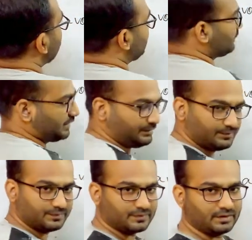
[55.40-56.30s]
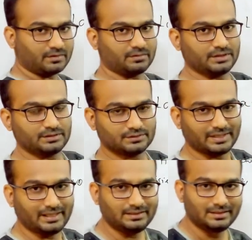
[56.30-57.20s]
a theory according to
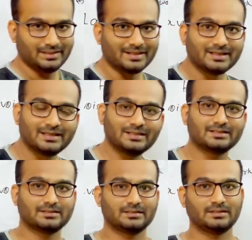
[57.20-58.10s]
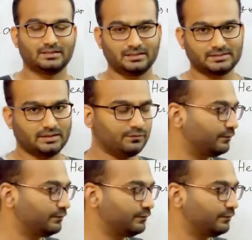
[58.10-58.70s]
that heat is a